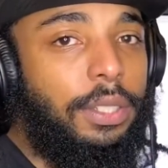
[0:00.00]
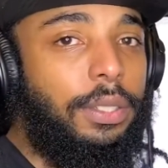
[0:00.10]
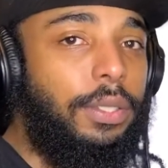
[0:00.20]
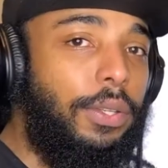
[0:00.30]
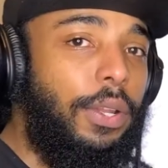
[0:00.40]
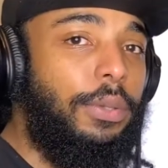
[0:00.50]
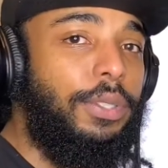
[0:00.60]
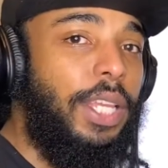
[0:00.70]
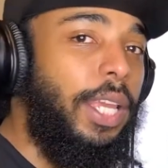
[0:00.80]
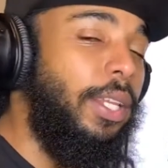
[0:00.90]
You know what I'm
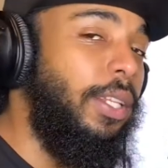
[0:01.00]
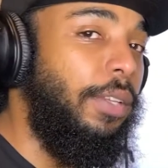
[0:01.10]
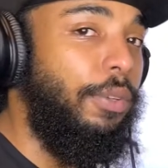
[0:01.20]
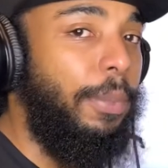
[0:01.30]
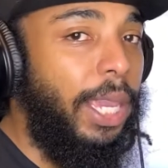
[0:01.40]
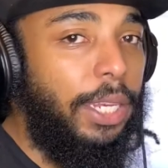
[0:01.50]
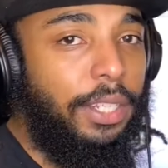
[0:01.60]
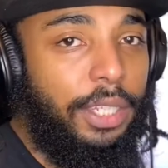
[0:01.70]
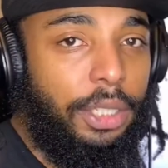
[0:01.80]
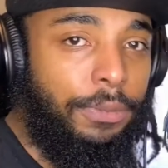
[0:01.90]
saying? If you're making it
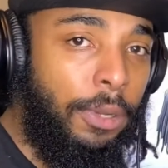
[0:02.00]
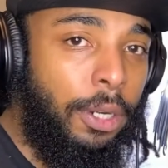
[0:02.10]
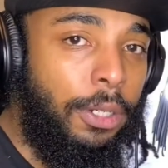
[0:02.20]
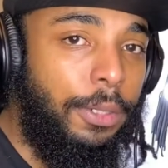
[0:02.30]
this far,